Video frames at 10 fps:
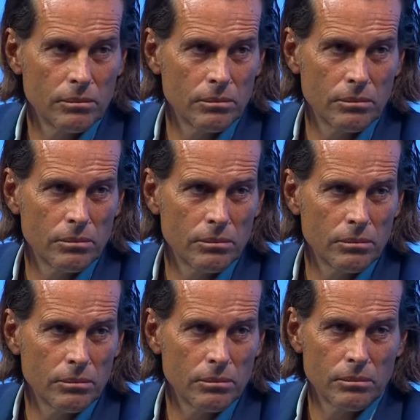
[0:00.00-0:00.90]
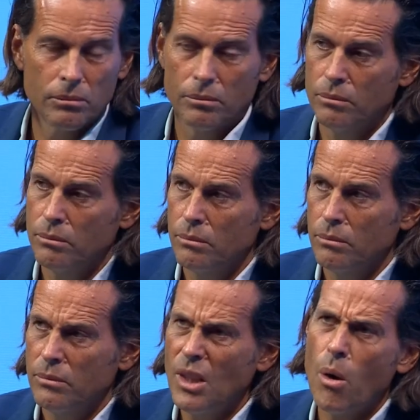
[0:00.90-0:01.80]
it's going to come?
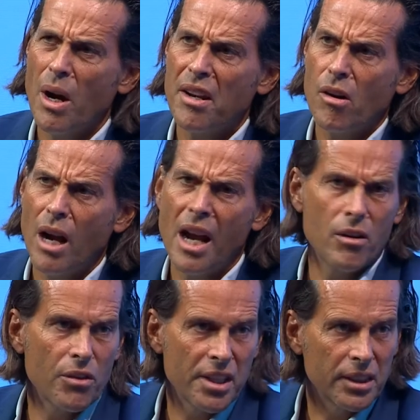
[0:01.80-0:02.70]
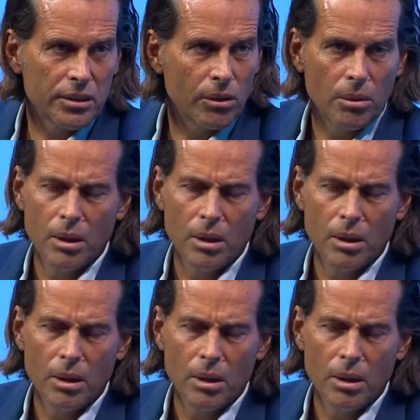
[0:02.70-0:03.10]
No, I don't, I don't think so